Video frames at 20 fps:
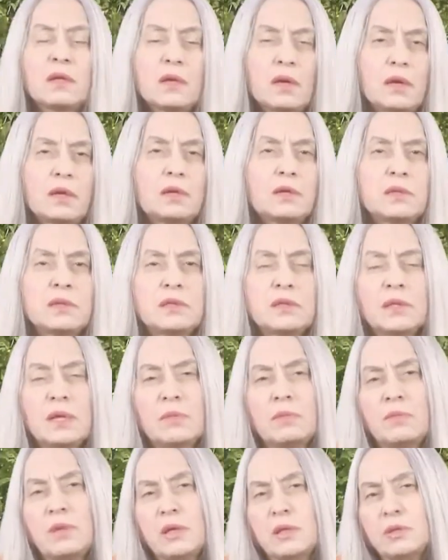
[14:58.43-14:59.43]
others,
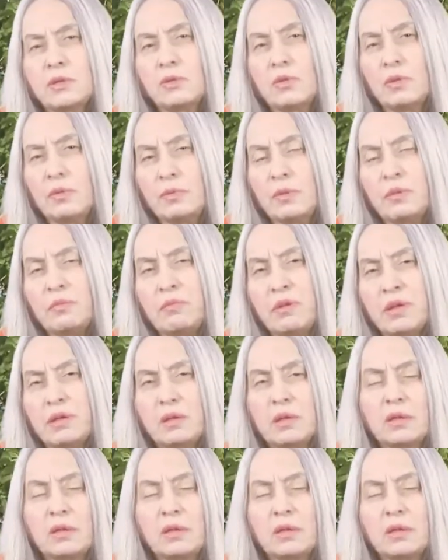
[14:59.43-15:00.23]
some days will be better